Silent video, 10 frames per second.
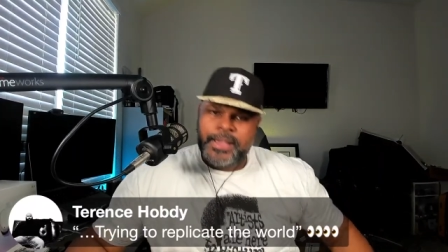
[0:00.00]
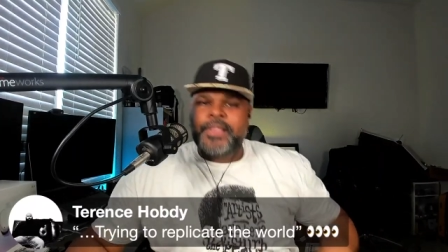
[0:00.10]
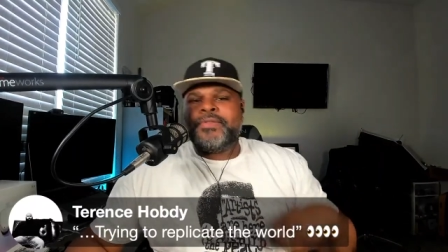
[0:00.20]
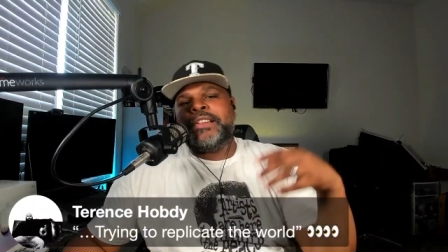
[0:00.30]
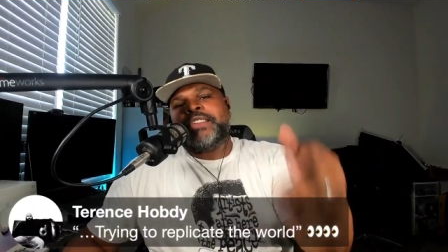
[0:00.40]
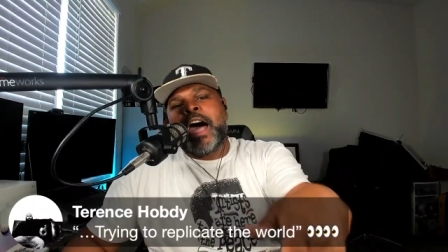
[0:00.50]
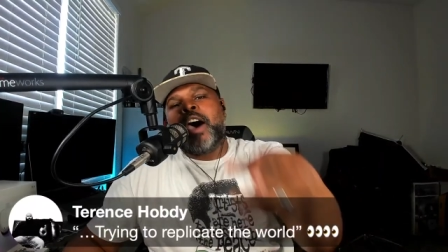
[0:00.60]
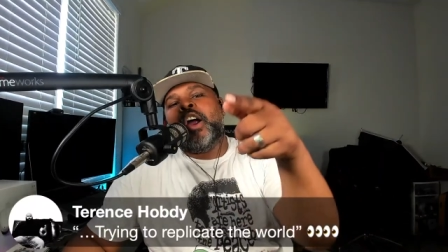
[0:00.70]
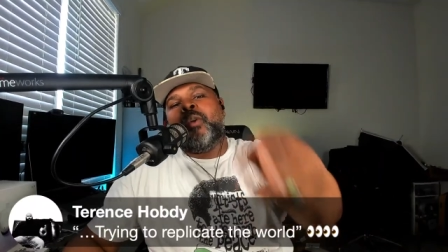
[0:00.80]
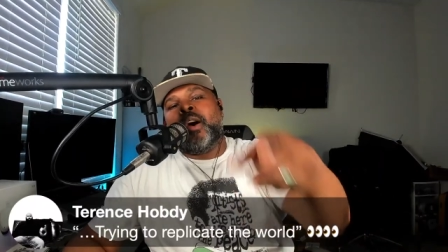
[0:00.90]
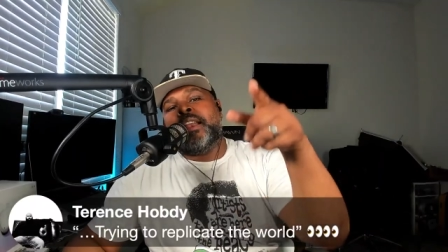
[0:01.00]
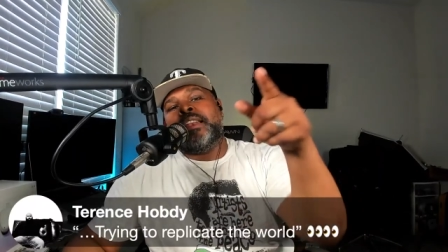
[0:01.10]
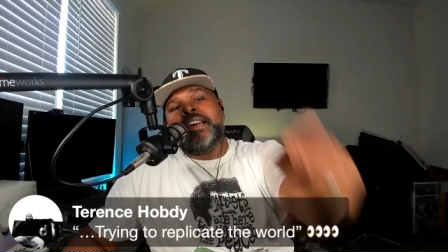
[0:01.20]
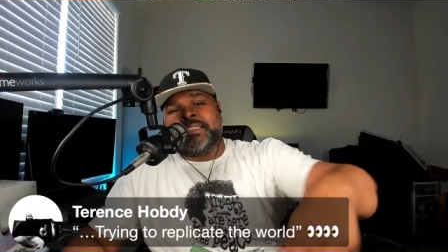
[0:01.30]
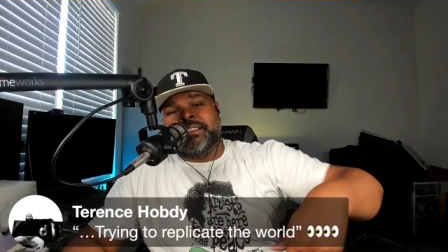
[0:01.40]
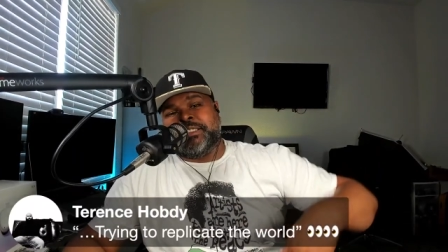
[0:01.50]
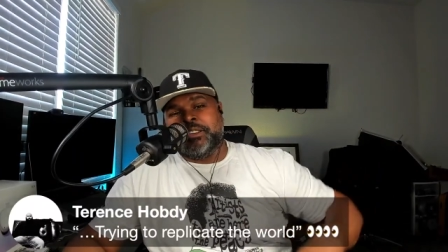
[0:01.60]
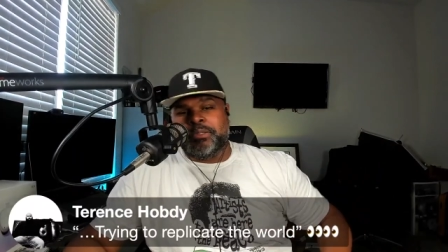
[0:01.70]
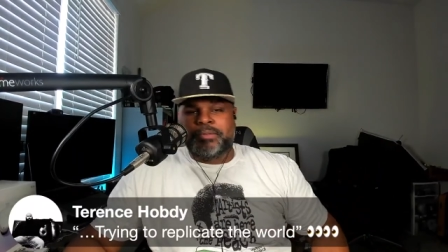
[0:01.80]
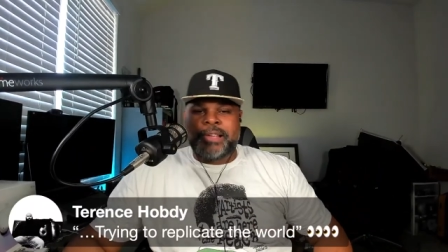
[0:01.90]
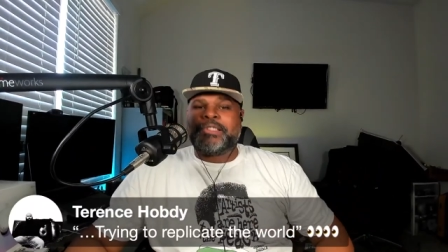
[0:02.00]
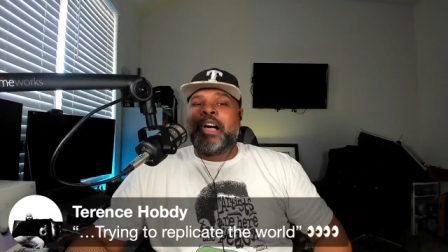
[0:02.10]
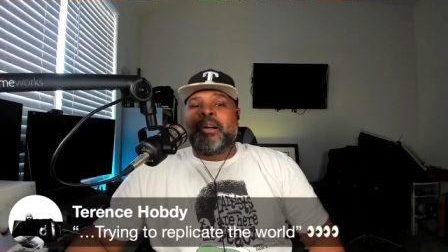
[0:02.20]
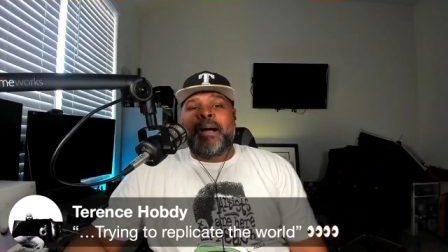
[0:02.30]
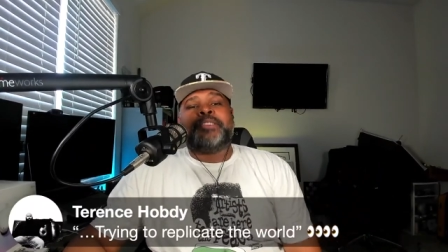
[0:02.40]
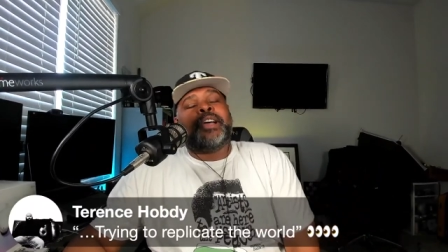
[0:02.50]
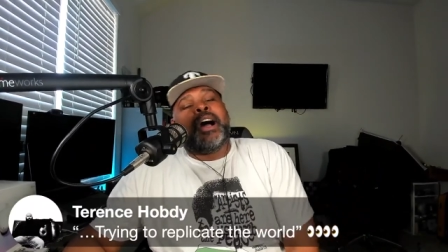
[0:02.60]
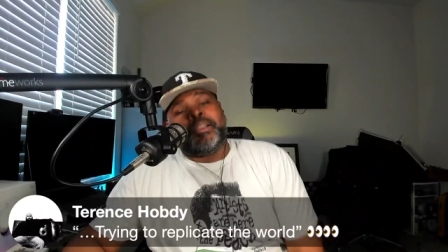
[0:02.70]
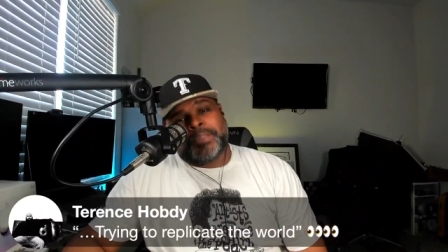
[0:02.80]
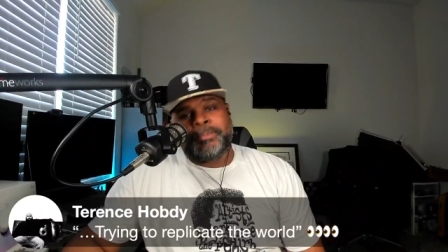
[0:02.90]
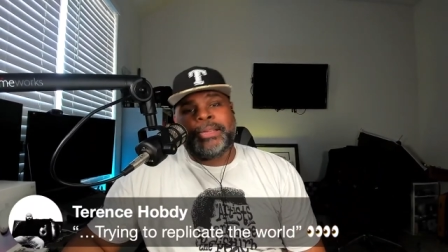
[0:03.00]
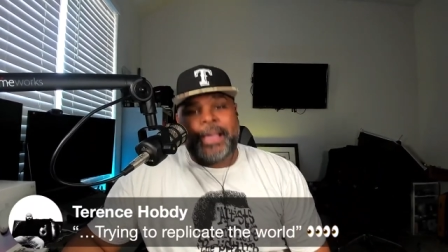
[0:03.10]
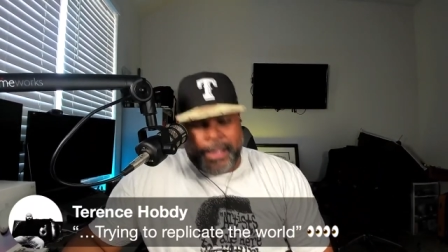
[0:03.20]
that y'all don't want to listen to. Let's talk about y'all sometime.